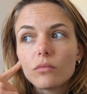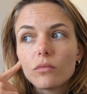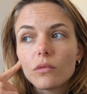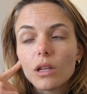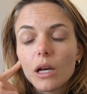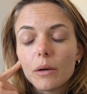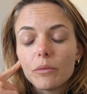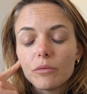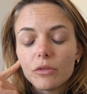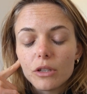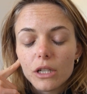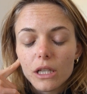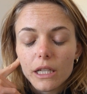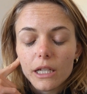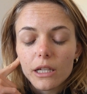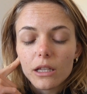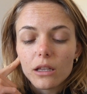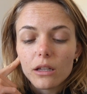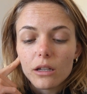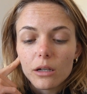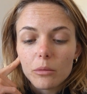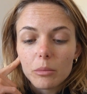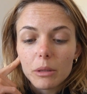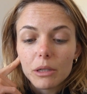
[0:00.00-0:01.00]
I'm feeling a
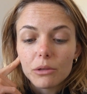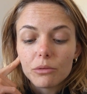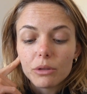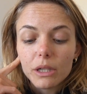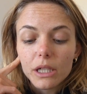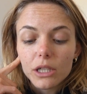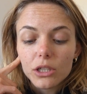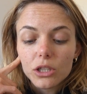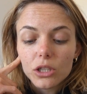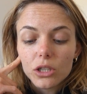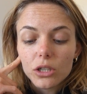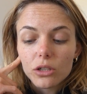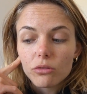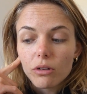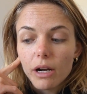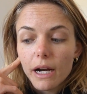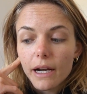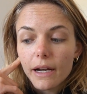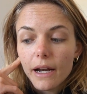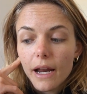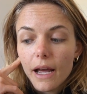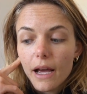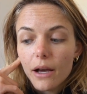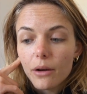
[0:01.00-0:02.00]
little bit reassured
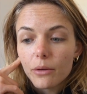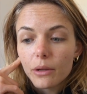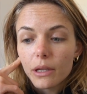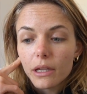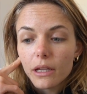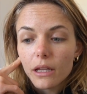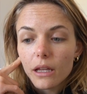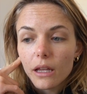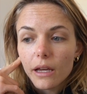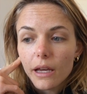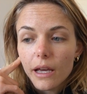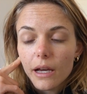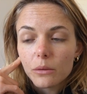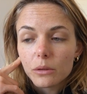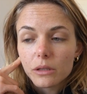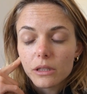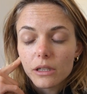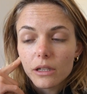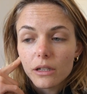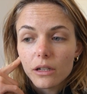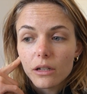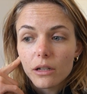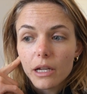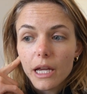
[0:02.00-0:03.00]
right now that like I was
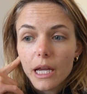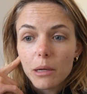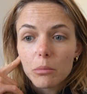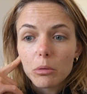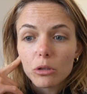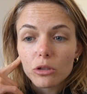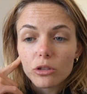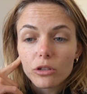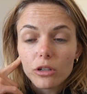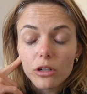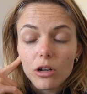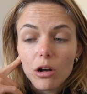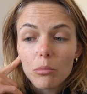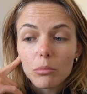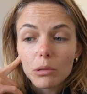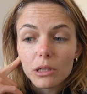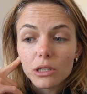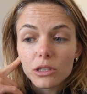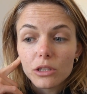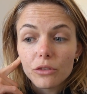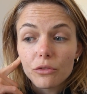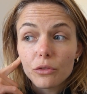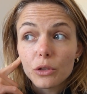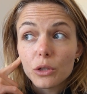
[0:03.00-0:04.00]
able to
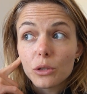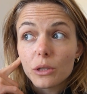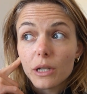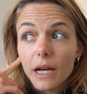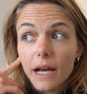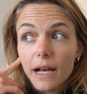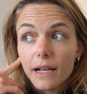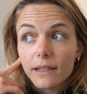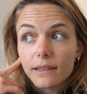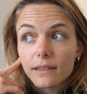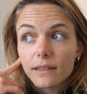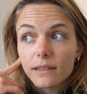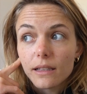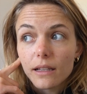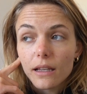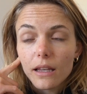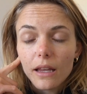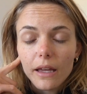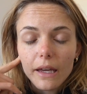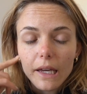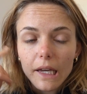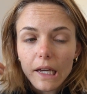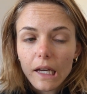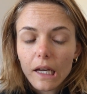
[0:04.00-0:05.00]
accomplish a few tasks in
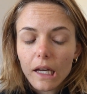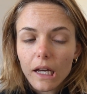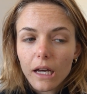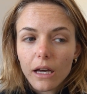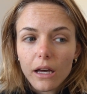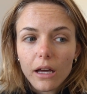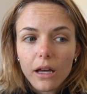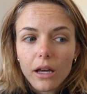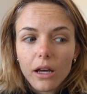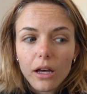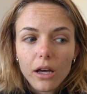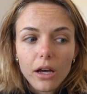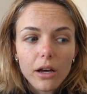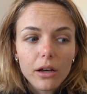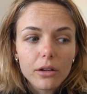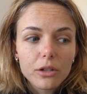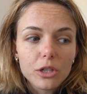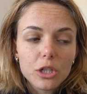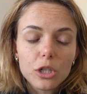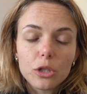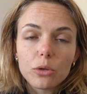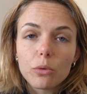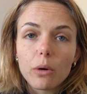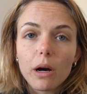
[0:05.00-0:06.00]
like
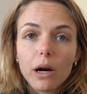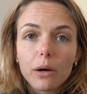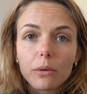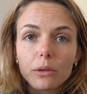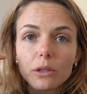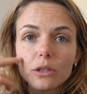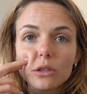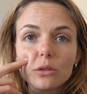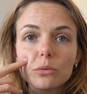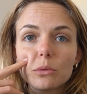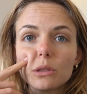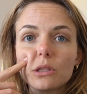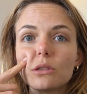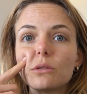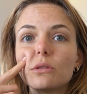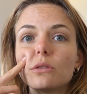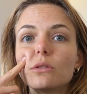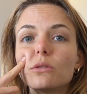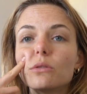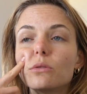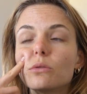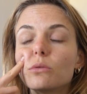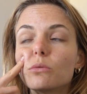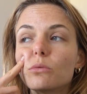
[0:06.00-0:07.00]
2 hours, which
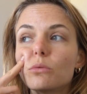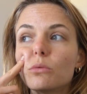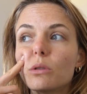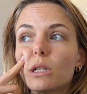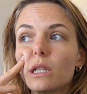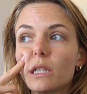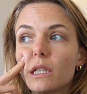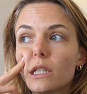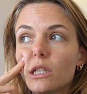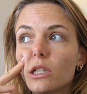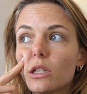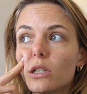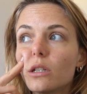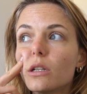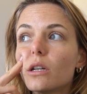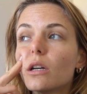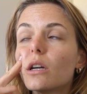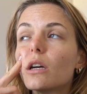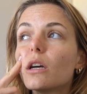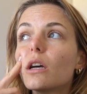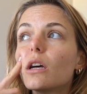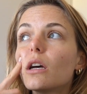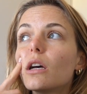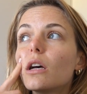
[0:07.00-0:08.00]
is really good.
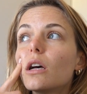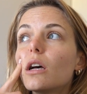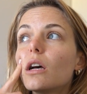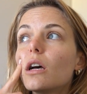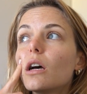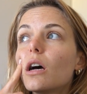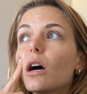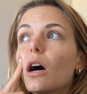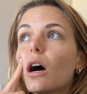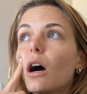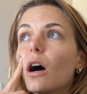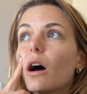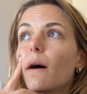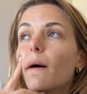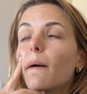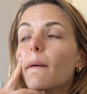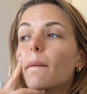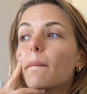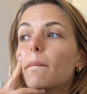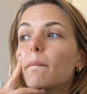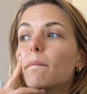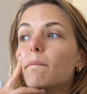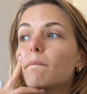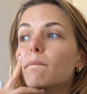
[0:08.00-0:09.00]

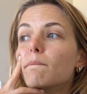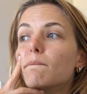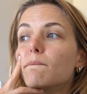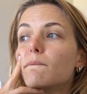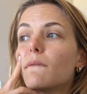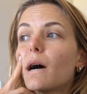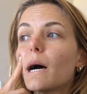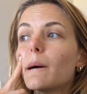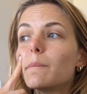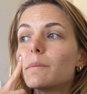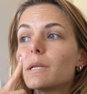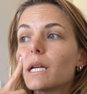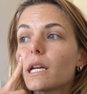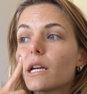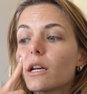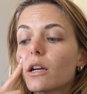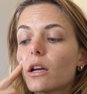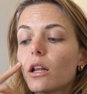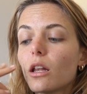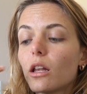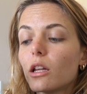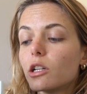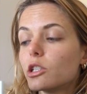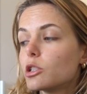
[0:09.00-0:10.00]
I'm taking
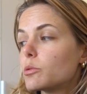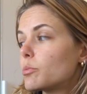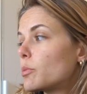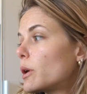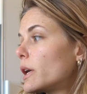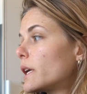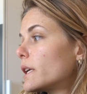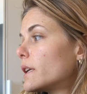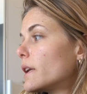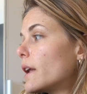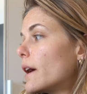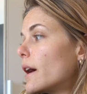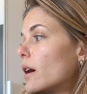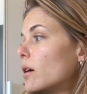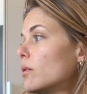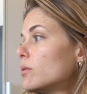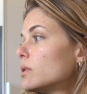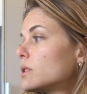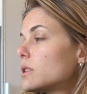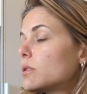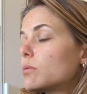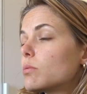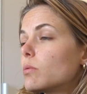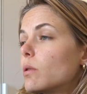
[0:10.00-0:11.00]
a lunch break now,
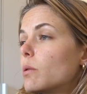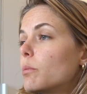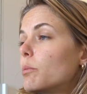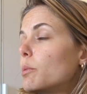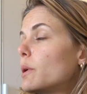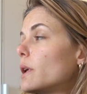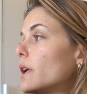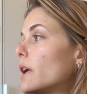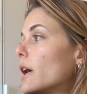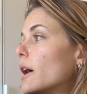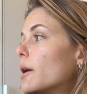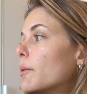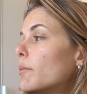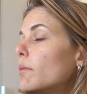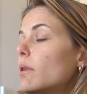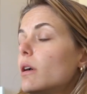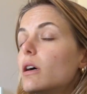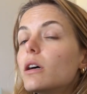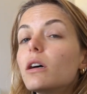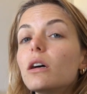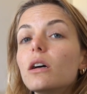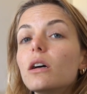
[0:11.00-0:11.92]
it's 1 p.m. I